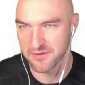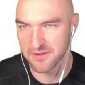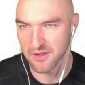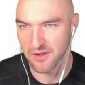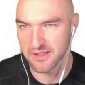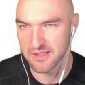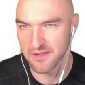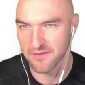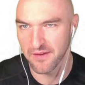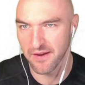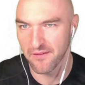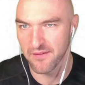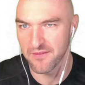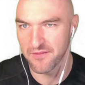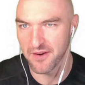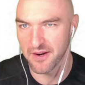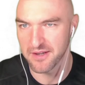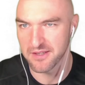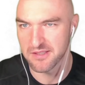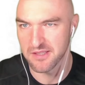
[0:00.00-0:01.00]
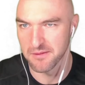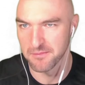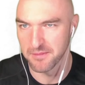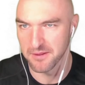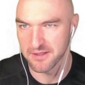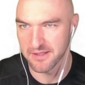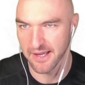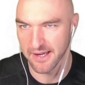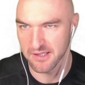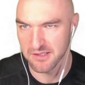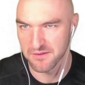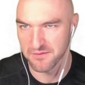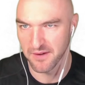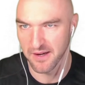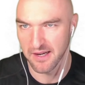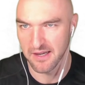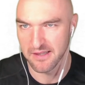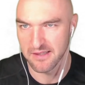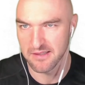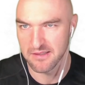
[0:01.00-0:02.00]
So it's a very, very simple text
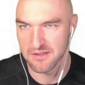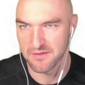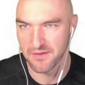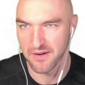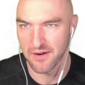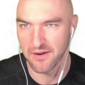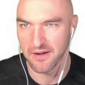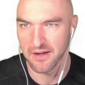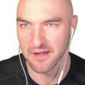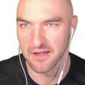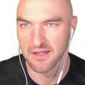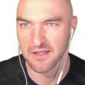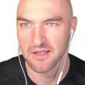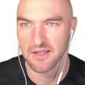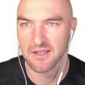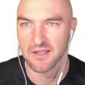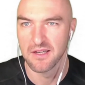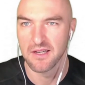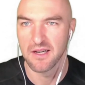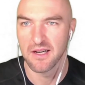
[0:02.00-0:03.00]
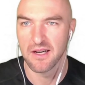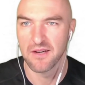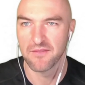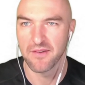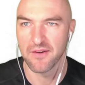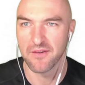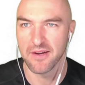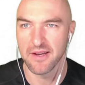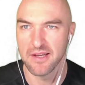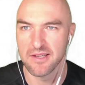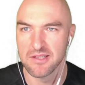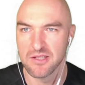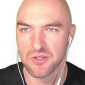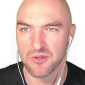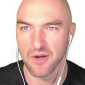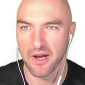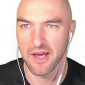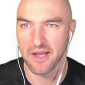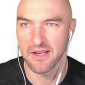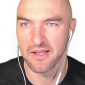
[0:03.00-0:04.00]
file, and it's very easy
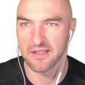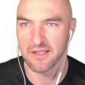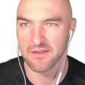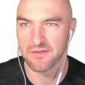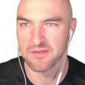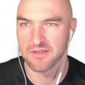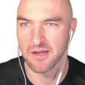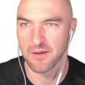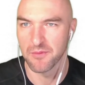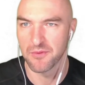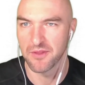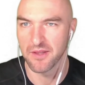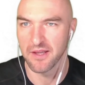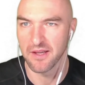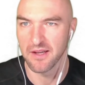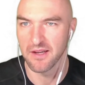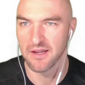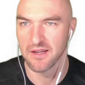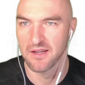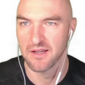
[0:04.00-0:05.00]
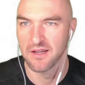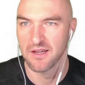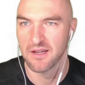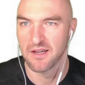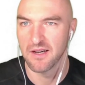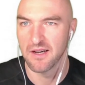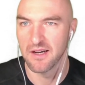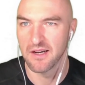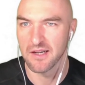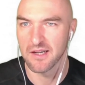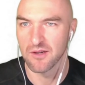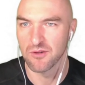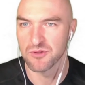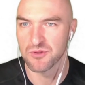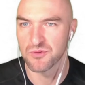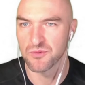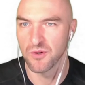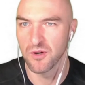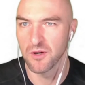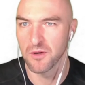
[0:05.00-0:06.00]
to edit if something
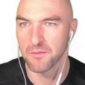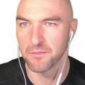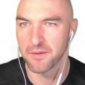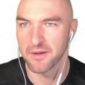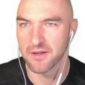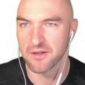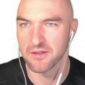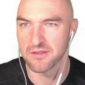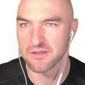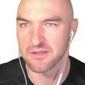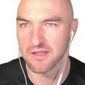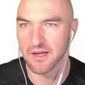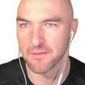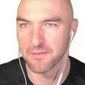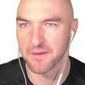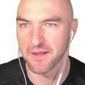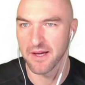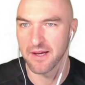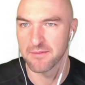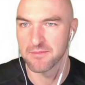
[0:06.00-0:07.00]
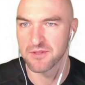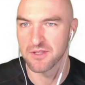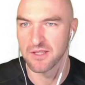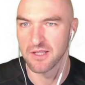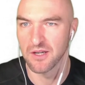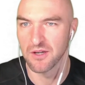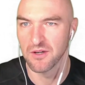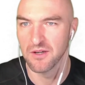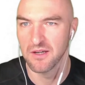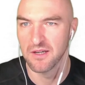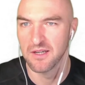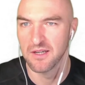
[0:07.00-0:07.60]
goes wrong, because sometimes, you know,